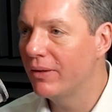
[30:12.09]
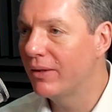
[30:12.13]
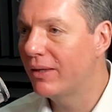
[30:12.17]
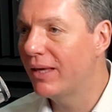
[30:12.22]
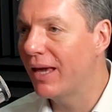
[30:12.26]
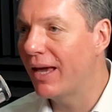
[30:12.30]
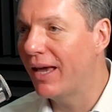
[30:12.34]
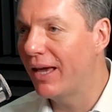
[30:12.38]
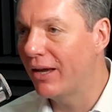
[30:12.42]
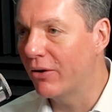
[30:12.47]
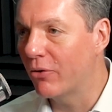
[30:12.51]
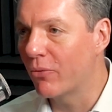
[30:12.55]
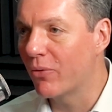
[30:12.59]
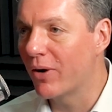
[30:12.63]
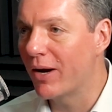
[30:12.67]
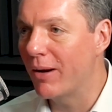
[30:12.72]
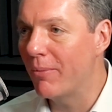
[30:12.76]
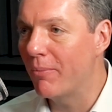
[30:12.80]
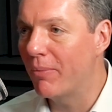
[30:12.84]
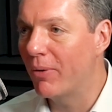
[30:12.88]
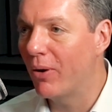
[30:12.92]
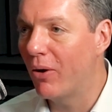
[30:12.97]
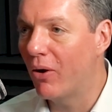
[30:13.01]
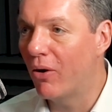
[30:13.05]
get a
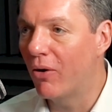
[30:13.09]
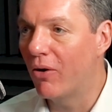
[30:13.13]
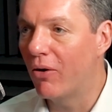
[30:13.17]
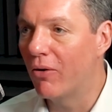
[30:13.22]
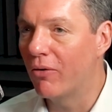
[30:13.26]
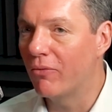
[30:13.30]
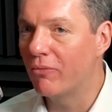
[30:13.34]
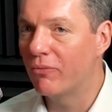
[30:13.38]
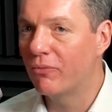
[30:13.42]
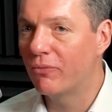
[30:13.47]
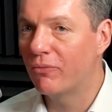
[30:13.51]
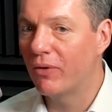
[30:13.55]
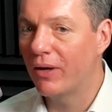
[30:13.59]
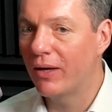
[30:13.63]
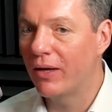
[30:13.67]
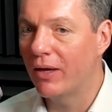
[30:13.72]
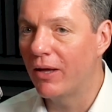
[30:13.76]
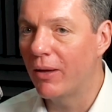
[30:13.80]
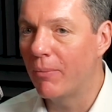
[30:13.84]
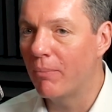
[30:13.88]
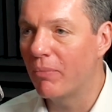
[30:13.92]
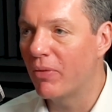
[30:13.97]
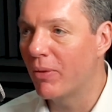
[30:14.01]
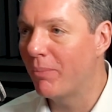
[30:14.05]
grip of
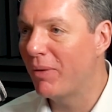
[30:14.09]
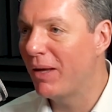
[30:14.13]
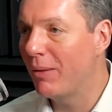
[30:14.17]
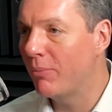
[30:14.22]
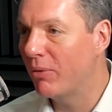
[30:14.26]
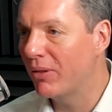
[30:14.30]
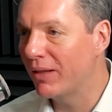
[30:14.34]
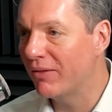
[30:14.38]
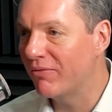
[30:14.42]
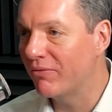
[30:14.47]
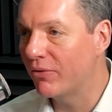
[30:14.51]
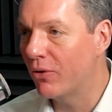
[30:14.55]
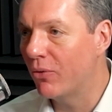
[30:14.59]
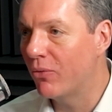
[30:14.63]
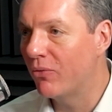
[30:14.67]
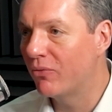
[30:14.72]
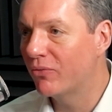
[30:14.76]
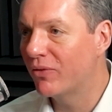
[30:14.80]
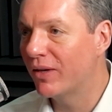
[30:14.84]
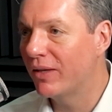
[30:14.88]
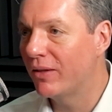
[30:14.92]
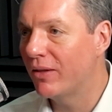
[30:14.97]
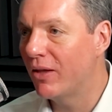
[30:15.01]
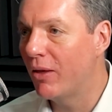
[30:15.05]
the people
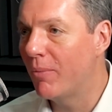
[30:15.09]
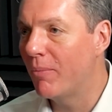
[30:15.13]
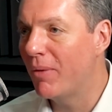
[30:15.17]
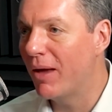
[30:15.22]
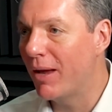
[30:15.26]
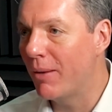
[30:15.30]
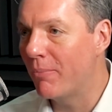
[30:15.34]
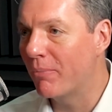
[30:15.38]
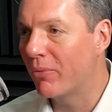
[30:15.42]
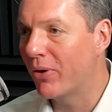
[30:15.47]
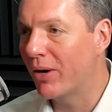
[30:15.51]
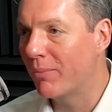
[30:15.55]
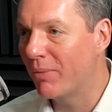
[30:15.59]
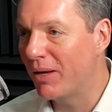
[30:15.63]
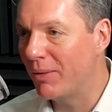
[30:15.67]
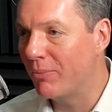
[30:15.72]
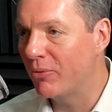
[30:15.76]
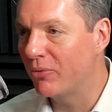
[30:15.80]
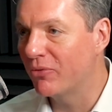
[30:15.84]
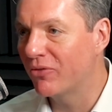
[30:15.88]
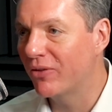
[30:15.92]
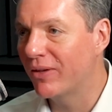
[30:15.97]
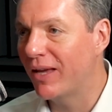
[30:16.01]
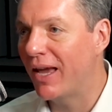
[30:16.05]
involved in them and bring
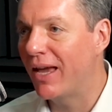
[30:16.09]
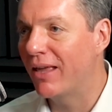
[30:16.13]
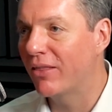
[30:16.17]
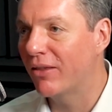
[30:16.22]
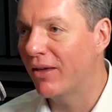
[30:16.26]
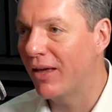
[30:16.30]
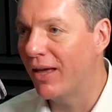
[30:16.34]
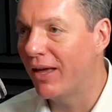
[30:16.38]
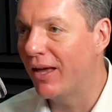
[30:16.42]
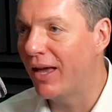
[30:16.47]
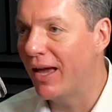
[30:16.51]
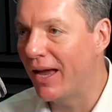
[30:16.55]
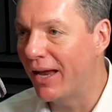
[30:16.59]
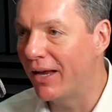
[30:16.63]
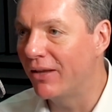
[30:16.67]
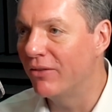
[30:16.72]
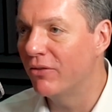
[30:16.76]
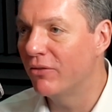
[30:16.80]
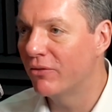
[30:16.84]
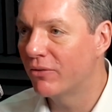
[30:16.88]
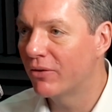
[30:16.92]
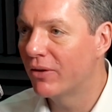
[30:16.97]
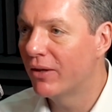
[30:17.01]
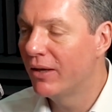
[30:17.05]
people together
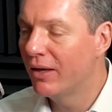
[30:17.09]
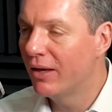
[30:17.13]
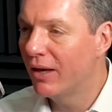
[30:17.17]
and